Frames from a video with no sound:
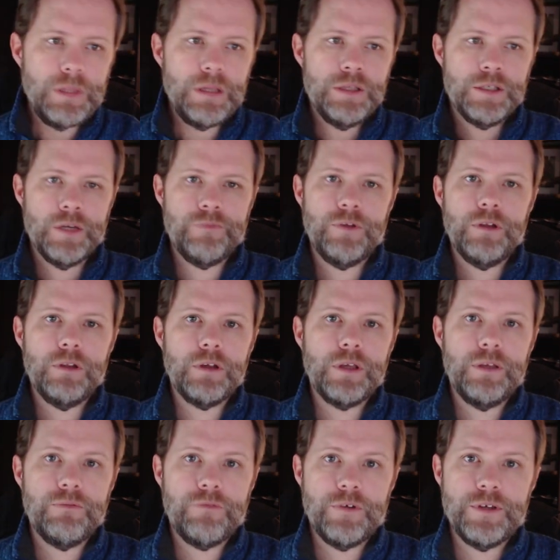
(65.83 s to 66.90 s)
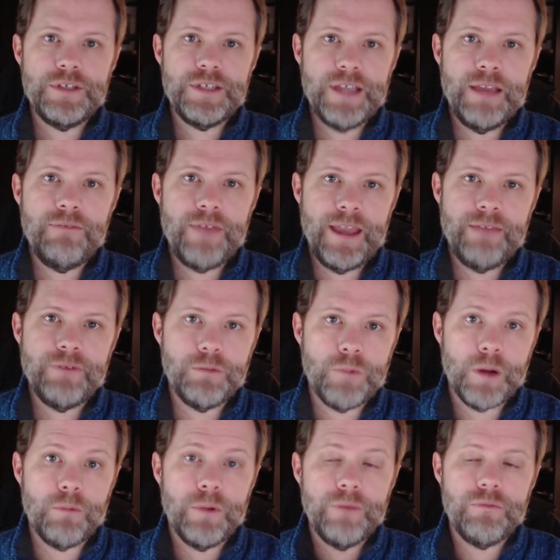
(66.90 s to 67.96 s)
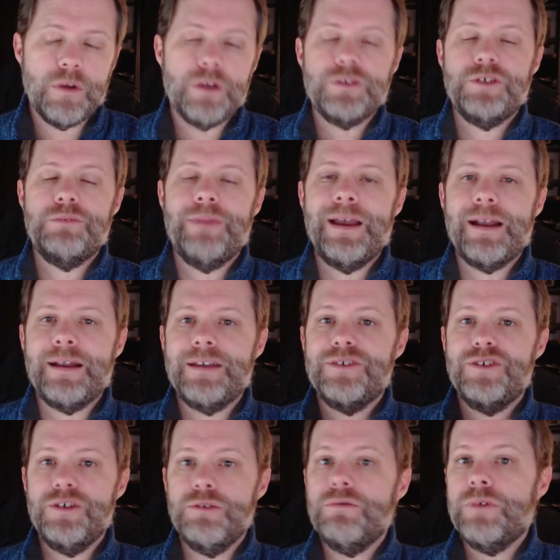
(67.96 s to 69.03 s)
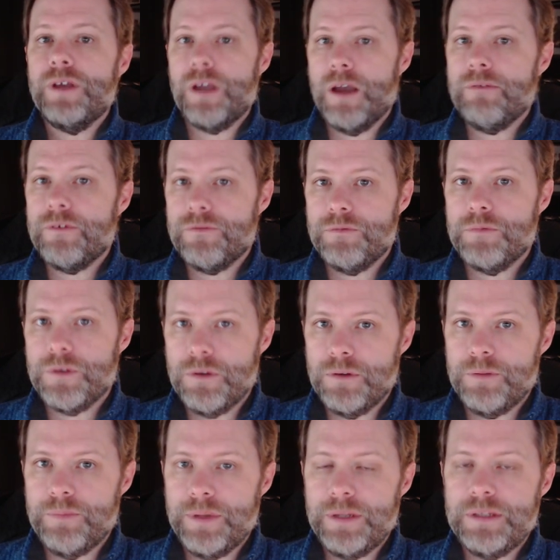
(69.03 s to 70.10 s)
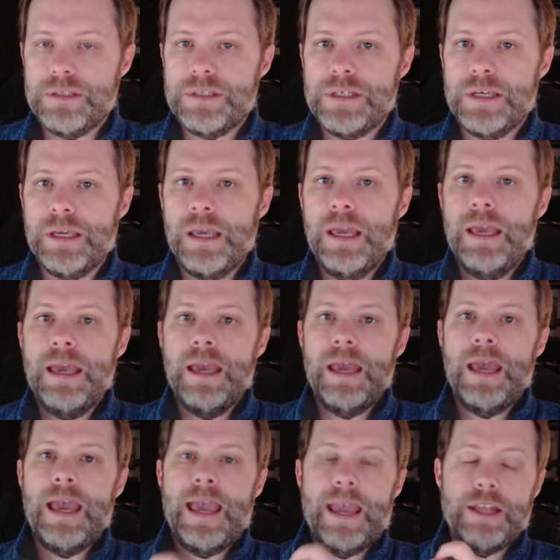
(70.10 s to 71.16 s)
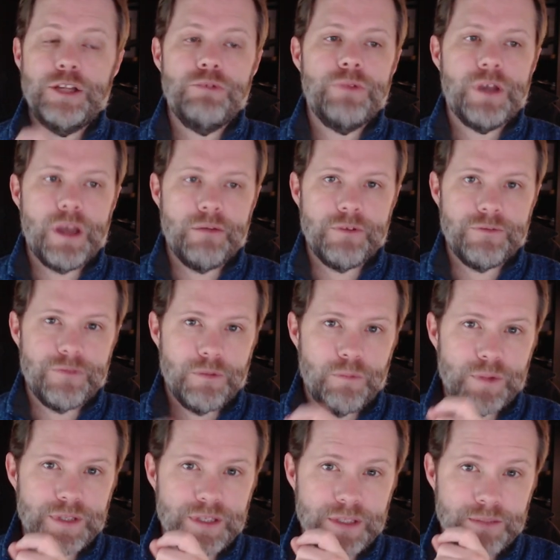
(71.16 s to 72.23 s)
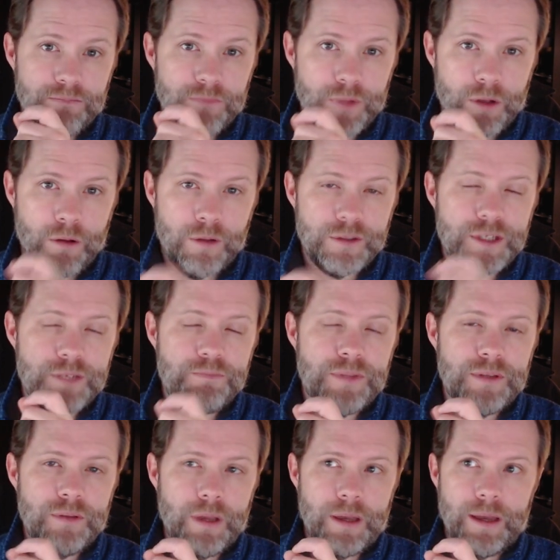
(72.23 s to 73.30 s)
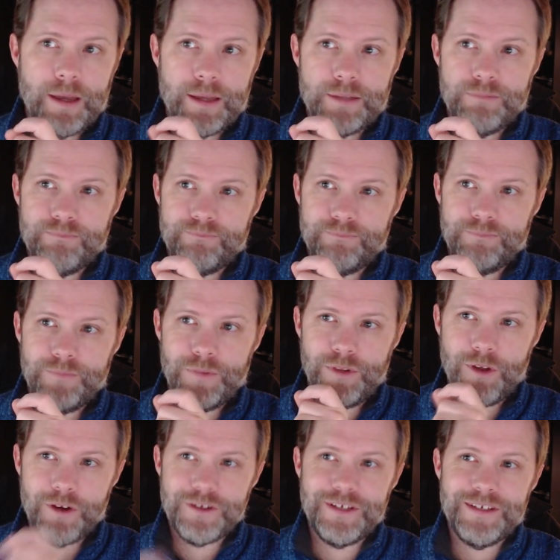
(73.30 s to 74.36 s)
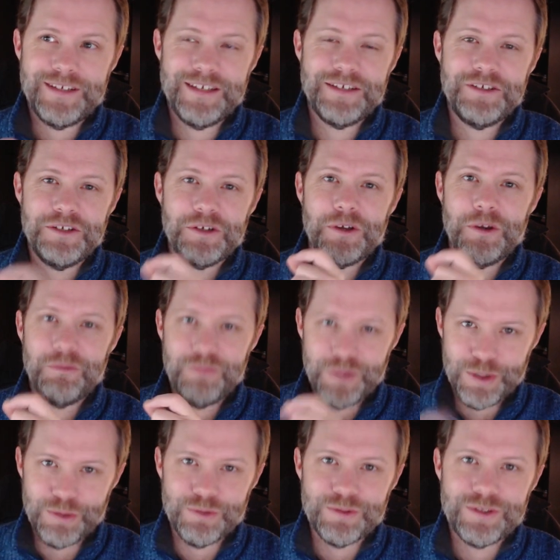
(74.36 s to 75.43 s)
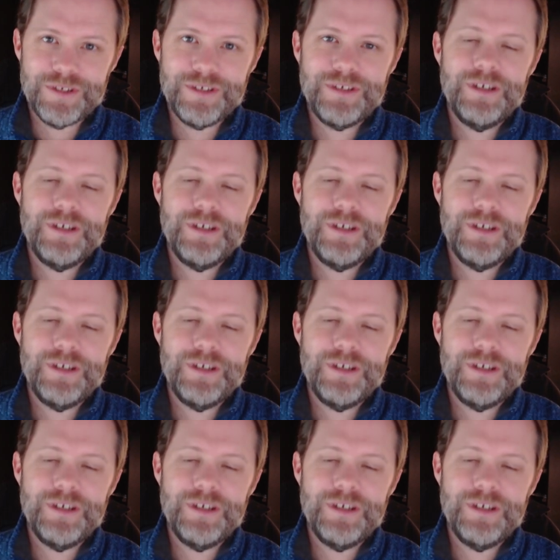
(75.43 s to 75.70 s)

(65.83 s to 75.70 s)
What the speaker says: So if you're looking for a safe haven where we've got your back as you recover from codependency and you recover from what's called narcissistic abuse,